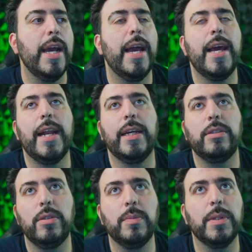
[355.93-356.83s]
And I
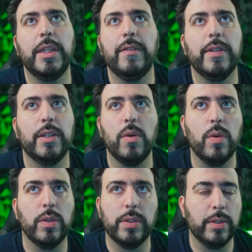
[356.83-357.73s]
do believe that
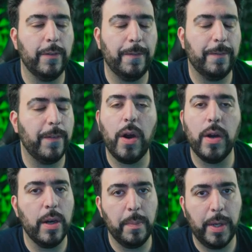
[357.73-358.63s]
Google is still far
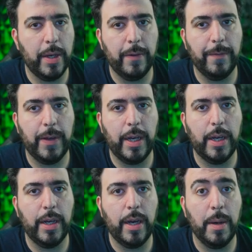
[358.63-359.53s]
and above,
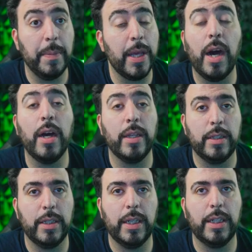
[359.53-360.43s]
uh,
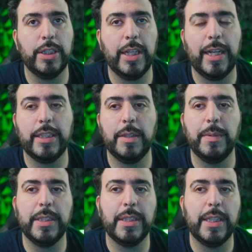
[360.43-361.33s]
beyond uh,
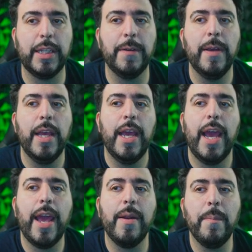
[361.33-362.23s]
ChatGPT
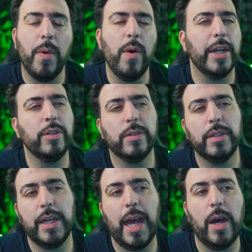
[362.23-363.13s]
and more
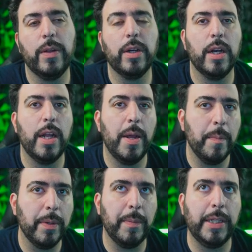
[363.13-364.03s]
interested in how they're going to
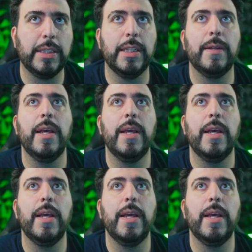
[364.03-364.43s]
implement it.